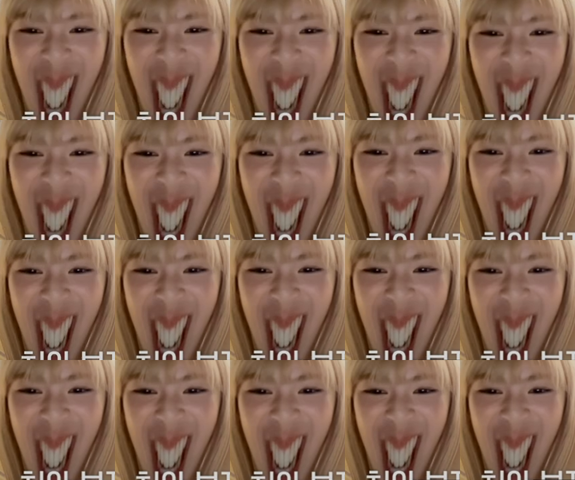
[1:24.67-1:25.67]

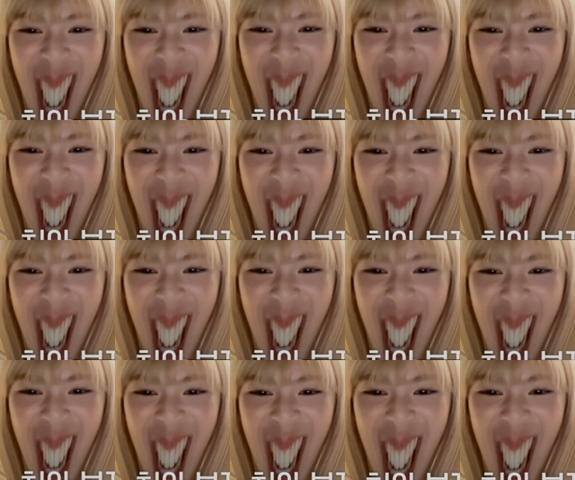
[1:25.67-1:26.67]

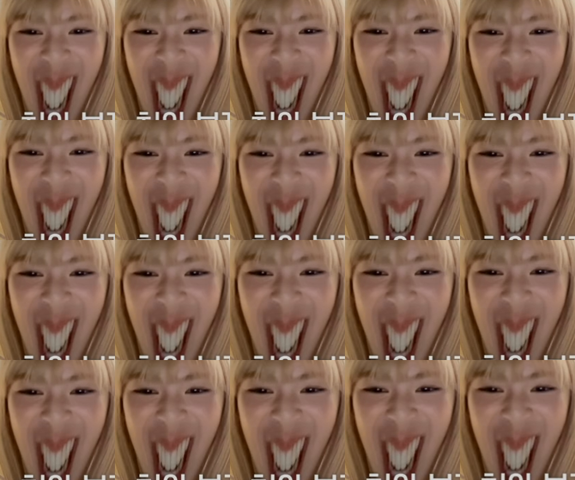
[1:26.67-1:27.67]
(silent)